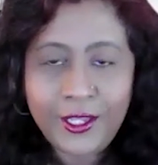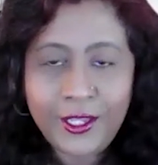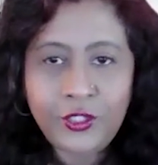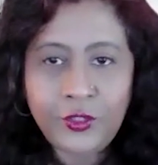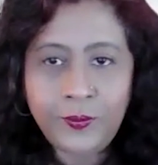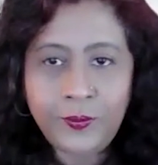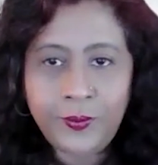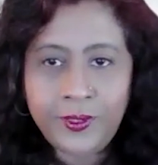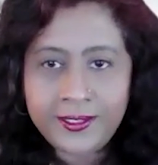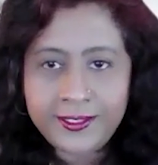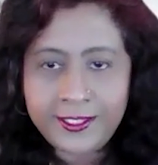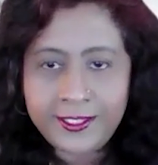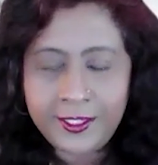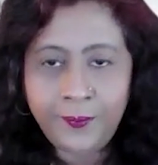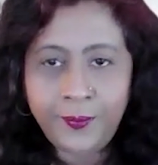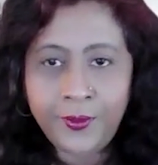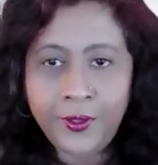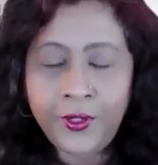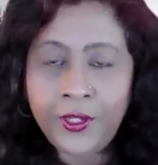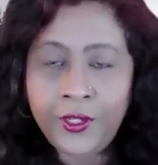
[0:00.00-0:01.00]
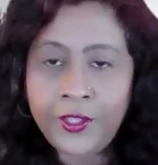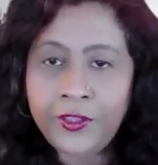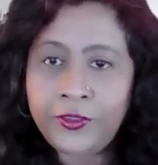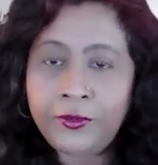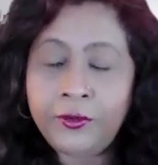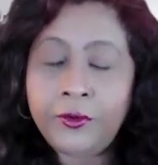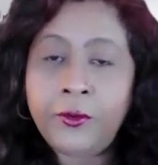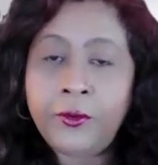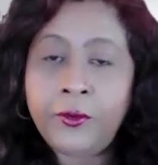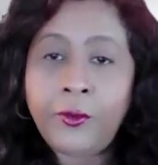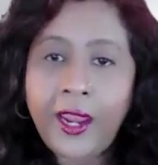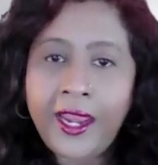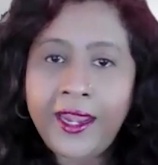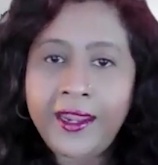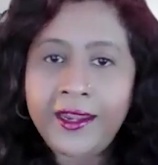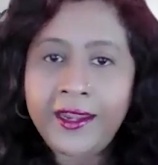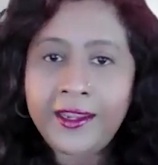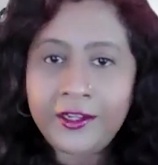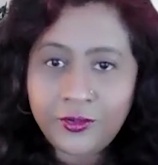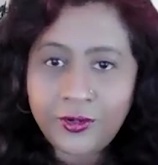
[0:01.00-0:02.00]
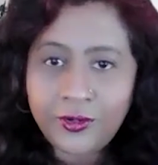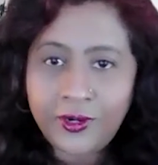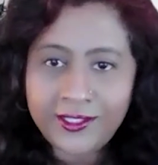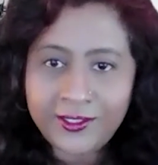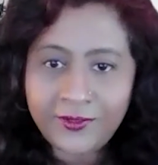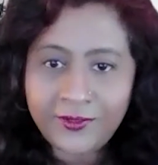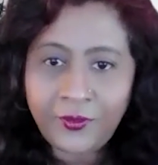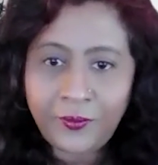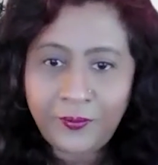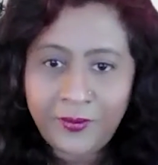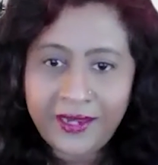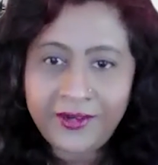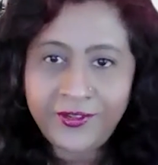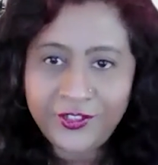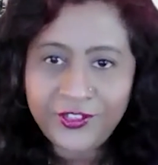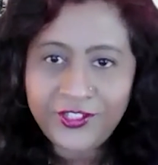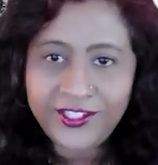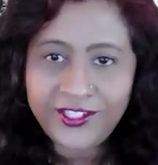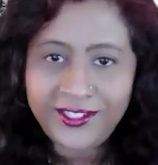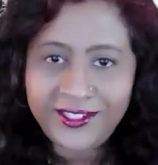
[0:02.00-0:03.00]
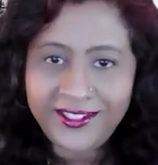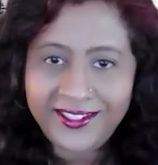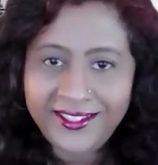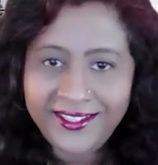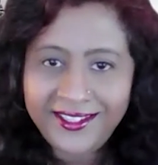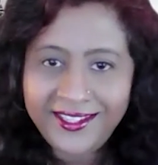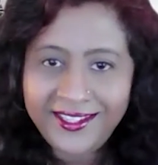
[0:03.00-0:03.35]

to be supported through any transformation.